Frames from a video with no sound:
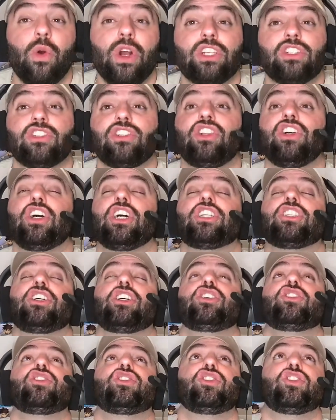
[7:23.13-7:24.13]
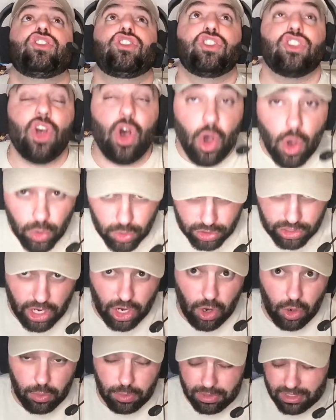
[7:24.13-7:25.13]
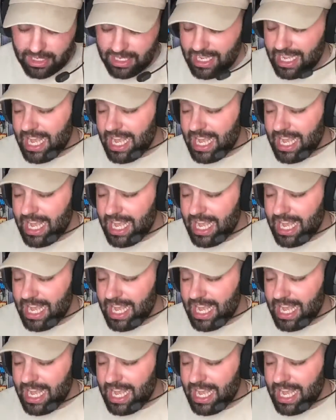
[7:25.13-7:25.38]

which looked so dope.